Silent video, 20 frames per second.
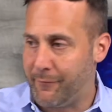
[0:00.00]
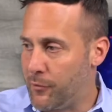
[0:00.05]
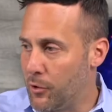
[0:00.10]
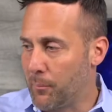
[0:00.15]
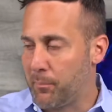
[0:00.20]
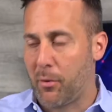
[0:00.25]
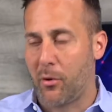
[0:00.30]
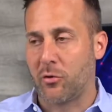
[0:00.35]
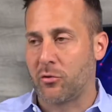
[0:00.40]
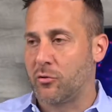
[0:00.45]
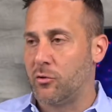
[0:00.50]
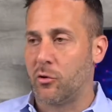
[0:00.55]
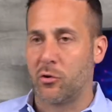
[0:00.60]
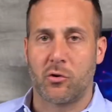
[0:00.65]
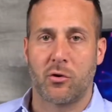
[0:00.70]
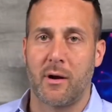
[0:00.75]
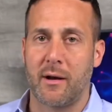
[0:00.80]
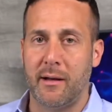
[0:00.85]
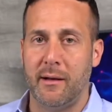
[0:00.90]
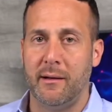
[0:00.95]
your personal
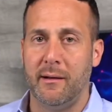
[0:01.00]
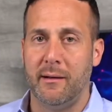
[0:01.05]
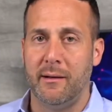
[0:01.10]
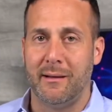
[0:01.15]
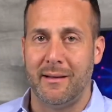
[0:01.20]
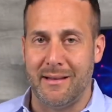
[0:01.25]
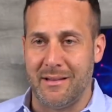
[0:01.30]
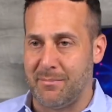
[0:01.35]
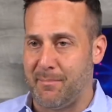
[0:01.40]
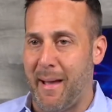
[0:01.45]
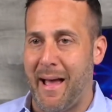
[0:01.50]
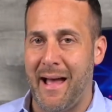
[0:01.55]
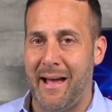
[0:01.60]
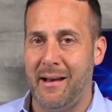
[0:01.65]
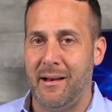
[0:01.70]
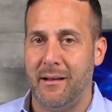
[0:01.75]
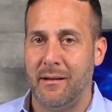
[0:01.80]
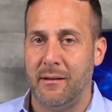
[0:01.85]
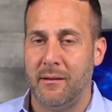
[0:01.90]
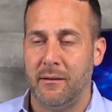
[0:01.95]
credit is bad,